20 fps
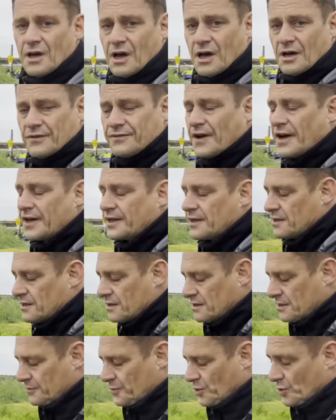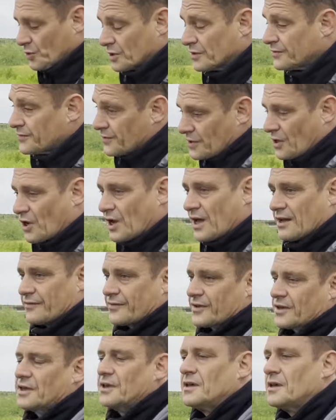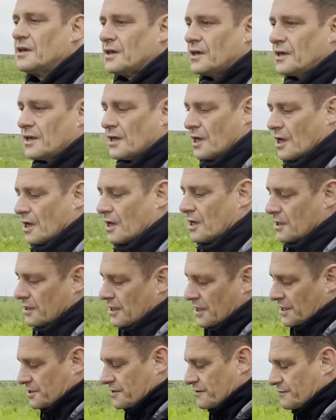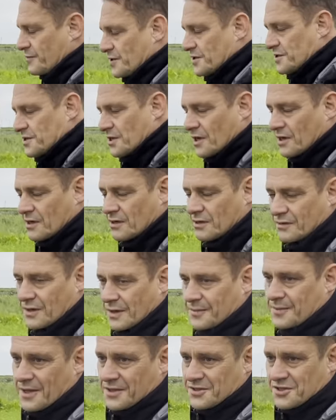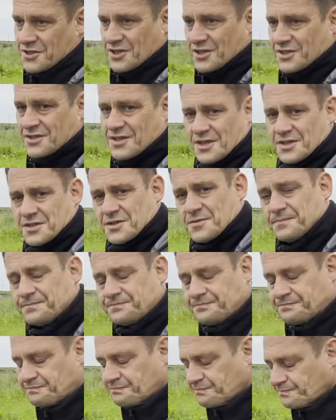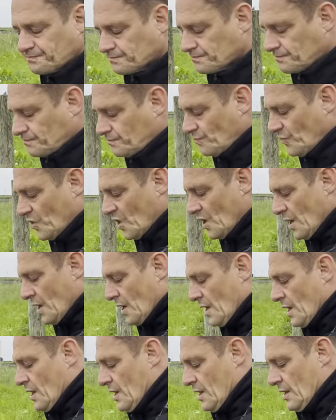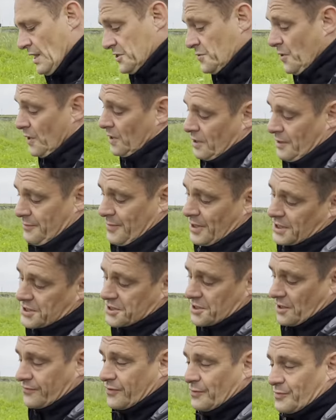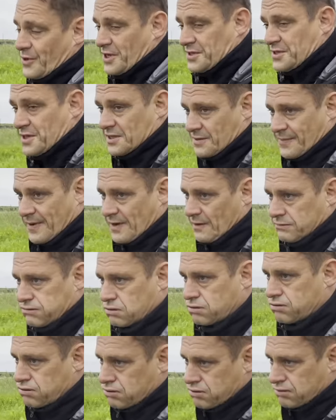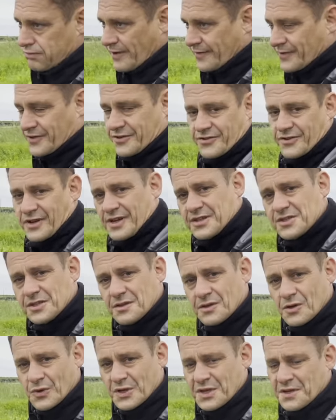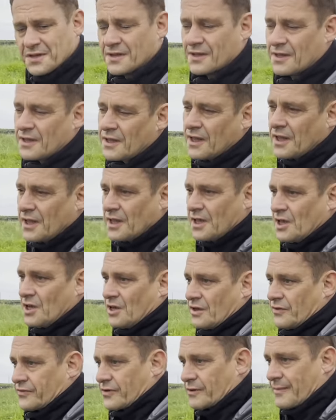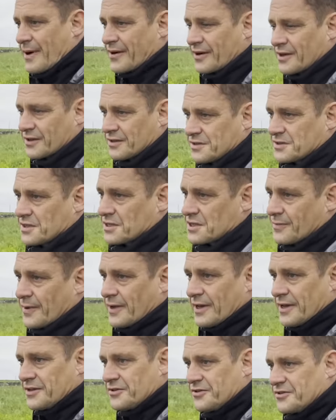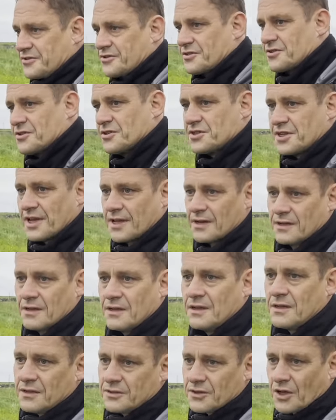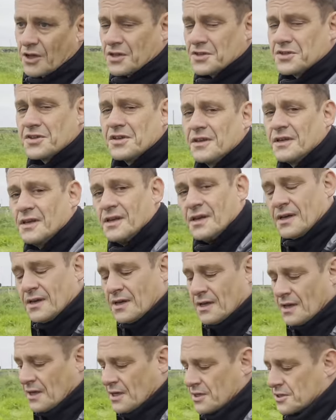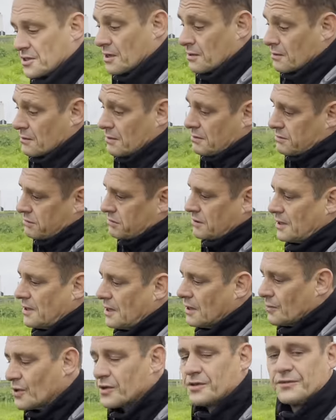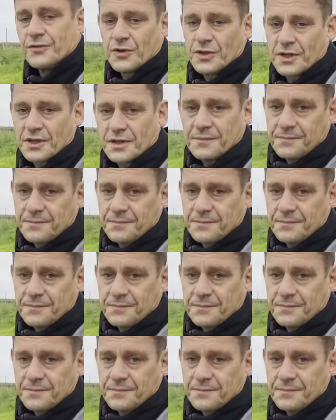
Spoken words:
fine at the border for not having a negative PCR or rapid antigen test. That's quite a lot of money. So for Brits, that's about 580 quid. For Americans, that's about $810. So worth avoiding.